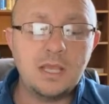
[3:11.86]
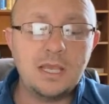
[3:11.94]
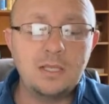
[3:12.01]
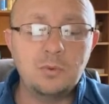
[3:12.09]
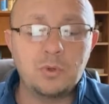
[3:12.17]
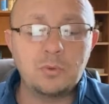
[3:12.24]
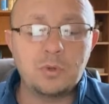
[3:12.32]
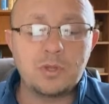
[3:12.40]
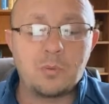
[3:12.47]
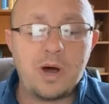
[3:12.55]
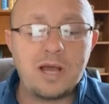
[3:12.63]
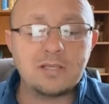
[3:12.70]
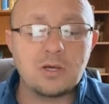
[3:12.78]
Anyone with a
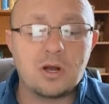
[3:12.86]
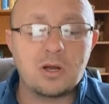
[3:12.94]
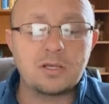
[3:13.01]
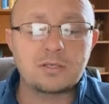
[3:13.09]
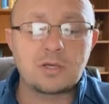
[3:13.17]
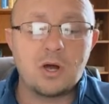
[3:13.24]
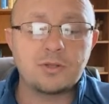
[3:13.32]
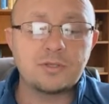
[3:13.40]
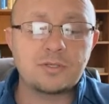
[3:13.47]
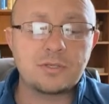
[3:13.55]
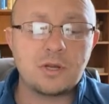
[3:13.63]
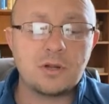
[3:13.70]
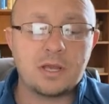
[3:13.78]
wise heart is called
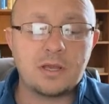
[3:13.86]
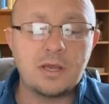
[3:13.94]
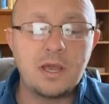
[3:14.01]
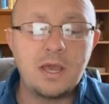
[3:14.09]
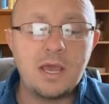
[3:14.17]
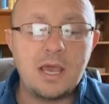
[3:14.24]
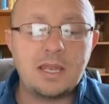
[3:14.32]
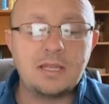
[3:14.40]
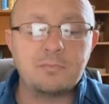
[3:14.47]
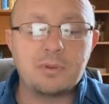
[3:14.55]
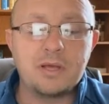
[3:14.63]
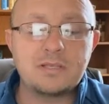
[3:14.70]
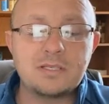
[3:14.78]
discerning, and a
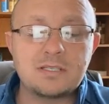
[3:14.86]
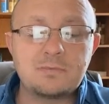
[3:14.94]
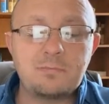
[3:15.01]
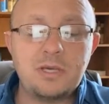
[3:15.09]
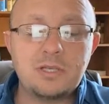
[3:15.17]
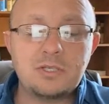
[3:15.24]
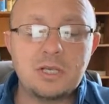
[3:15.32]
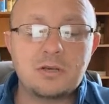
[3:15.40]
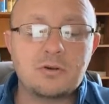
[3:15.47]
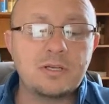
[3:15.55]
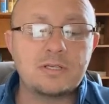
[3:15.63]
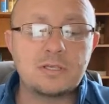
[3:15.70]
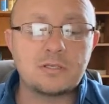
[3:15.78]
pleasant speech
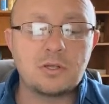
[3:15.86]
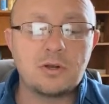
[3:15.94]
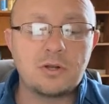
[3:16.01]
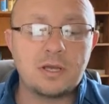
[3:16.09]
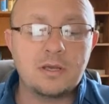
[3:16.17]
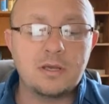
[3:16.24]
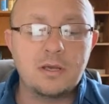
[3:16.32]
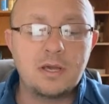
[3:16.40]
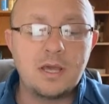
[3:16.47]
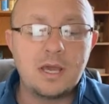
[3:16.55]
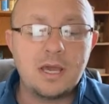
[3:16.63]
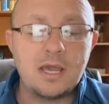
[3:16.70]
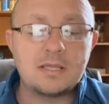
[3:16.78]
increases learning.
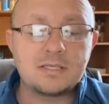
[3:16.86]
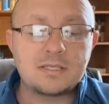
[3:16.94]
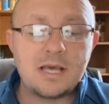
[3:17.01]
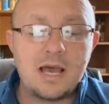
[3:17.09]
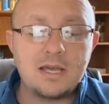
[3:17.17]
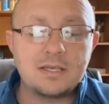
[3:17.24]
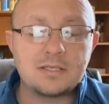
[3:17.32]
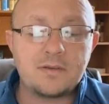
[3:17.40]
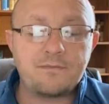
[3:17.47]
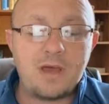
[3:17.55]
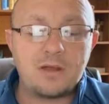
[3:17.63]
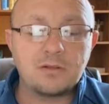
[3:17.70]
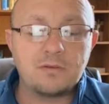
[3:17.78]
Insight is a
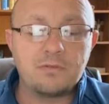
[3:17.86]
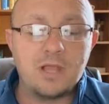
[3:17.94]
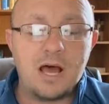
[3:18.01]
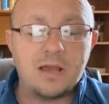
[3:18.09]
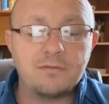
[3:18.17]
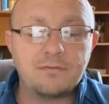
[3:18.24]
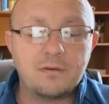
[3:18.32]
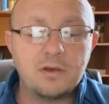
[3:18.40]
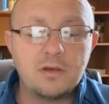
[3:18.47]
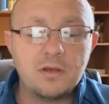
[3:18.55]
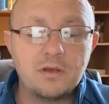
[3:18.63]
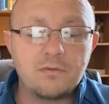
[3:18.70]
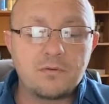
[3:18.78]
fountain of life
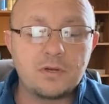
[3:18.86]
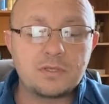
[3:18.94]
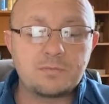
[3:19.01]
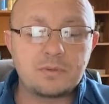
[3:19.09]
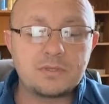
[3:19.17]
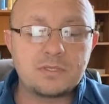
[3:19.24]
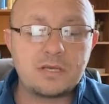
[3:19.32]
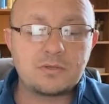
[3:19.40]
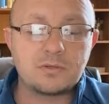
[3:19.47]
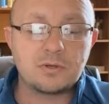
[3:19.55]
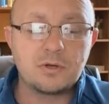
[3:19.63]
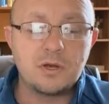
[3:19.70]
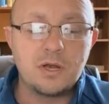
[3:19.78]
for its
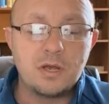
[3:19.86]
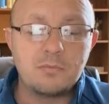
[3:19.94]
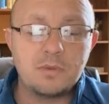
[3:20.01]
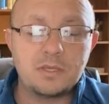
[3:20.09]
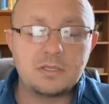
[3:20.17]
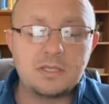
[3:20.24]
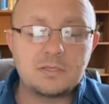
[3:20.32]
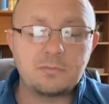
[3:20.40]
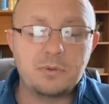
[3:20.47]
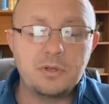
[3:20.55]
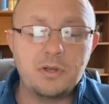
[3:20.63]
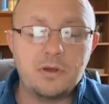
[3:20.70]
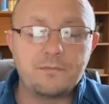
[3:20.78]
possessor, but the
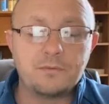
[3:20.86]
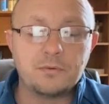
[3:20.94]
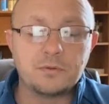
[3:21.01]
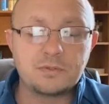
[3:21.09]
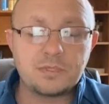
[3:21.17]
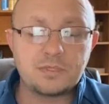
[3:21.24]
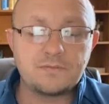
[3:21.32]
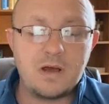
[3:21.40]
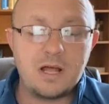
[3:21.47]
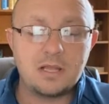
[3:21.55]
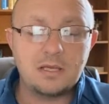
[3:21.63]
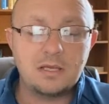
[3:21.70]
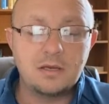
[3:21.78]
discipline of fools is
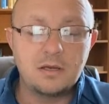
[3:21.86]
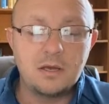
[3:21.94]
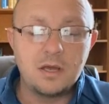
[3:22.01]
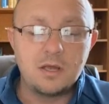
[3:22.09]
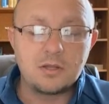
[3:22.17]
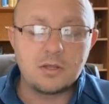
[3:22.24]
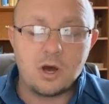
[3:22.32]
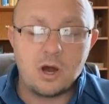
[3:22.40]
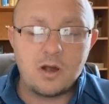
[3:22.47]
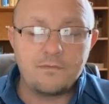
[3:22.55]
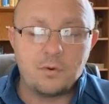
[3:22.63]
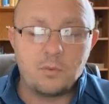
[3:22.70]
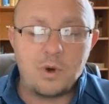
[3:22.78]
folly. The
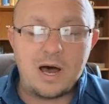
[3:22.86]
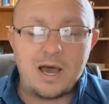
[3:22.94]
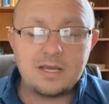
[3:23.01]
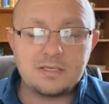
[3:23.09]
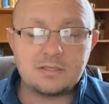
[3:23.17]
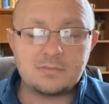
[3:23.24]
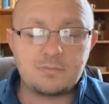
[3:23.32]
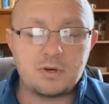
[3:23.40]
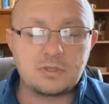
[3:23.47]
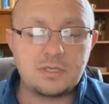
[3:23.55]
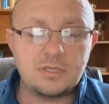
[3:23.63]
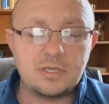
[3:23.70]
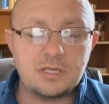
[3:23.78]
heart of a wise
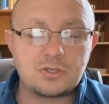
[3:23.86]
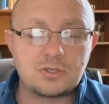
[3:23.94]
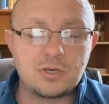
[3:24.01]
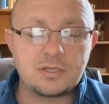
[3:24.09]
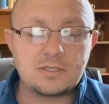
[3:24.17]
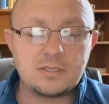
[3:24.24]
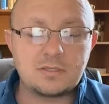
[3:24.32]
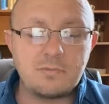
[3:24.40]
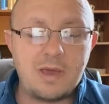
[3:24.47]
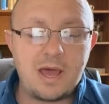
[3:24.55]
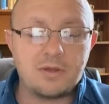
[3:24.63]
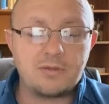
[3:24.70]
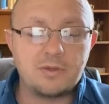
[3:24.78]
person instructs his
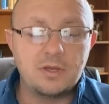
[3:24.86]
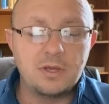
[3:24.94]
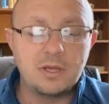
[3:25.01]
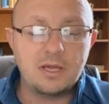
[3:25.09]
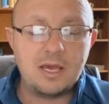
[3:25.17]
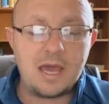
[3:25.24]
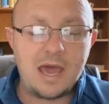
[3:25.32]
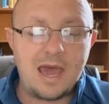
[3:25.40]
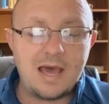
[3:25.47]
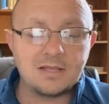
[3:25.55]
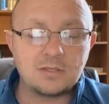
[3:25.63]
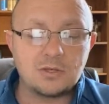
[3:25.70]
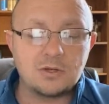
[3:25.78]
mouth. It
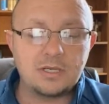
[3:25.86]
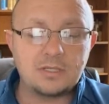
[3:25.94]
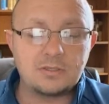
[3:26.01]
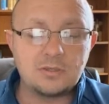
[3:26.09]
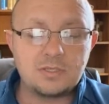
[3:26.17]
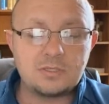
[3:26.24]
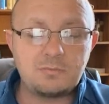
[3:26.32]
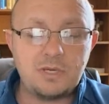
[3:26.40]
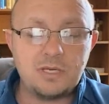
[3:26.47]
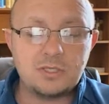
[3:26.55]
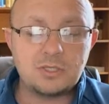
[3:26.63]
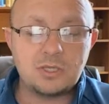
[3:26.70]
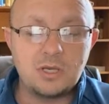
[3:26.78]
adds learning to his
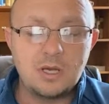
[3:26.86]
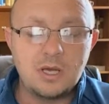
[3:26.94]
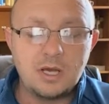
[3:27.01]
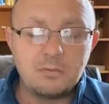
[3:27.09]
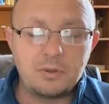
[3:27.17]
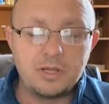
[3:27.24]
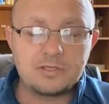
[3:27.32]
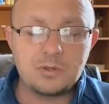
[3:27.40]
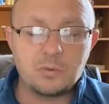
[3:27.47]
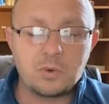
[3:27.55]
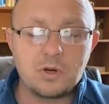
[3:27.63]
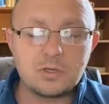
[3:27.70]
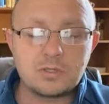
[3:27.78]
speech. Pleasant
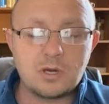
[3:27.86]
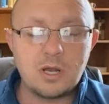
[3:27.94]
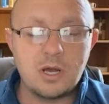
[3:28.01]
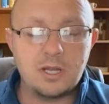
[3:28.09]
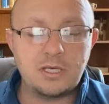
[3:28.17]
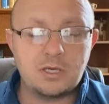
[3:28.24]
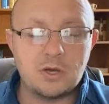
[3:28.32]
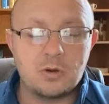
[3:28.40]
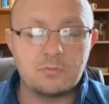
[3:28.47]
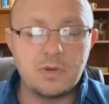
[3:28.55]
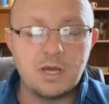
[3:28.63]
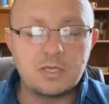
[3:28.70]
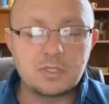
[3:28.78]
words are a
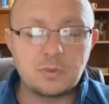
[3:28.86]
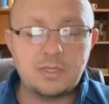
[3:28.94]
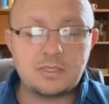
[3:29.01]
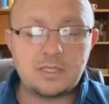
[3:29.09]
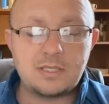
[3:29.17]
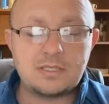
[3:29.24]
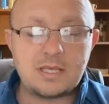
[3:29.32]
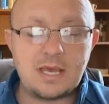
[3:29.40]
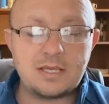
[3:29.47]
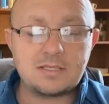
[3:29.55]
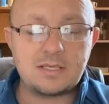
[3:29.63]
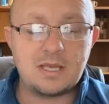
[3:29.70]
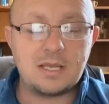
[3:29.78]
honeycomb, sweet to the
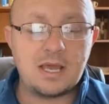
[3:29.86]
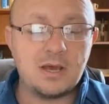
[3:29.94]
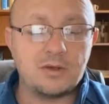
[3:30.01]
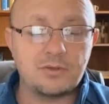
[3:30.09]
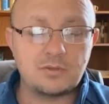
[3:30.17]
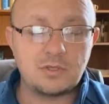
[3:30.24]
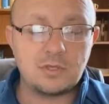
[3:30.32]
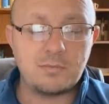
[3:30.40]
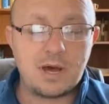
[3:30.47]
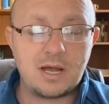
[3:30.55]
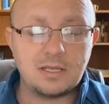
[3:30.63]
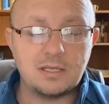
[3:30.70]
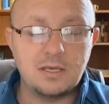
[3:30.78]
taste and health to the
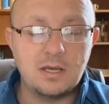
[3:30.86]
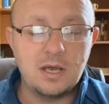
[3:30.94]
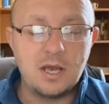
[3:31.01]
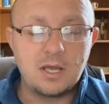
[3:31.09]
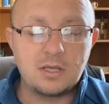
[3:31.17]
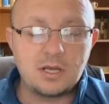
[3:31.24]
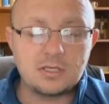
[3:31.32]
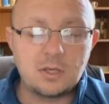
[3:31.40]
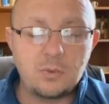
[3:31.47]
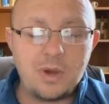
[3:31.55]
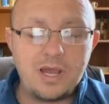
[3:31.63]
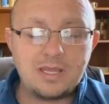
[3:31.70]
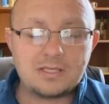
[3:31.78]
body. There is a
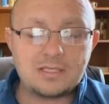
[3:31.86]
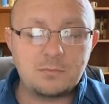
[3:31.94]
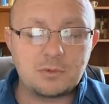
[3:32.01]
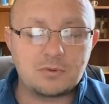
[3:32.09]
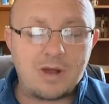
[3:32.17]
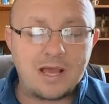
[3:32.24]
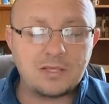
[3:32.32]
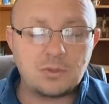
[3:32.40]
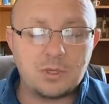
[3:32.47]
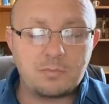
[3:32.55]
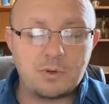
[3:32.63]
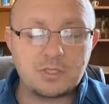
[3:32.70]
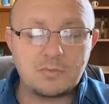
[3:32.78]
way that seems right to
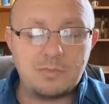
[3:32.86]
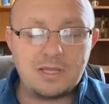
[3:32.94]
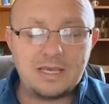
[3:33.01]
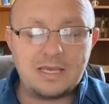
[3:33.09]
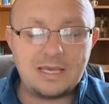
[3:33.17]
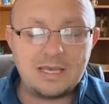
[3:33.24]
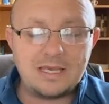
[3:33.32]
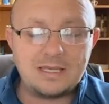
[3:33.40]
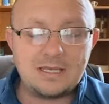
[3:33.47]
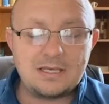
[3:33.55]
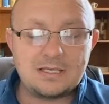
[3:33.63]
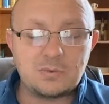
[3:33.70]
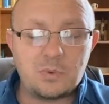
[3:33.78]
a person, but in the end
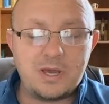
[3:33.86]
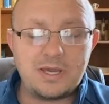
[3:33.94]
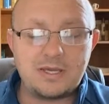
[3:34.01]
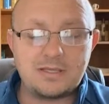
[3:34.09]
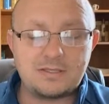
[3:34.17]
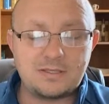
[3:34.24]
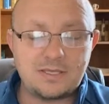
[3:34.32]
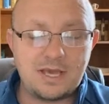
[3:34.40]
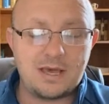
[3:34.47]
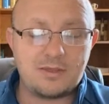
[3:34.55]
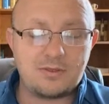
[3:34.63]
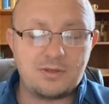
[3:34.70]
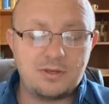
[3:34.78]
his way is
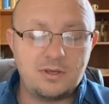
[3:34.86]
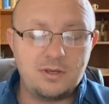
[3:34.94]
death.